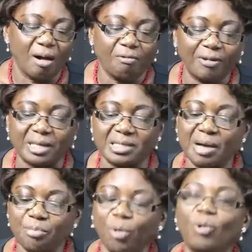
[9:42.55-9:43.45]
For
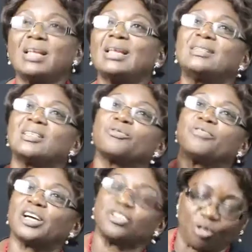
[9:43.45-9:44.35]
example, when light is
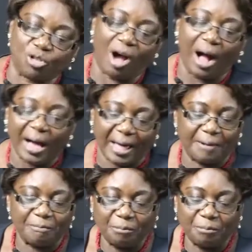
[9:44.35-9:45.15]
flashed on your eye,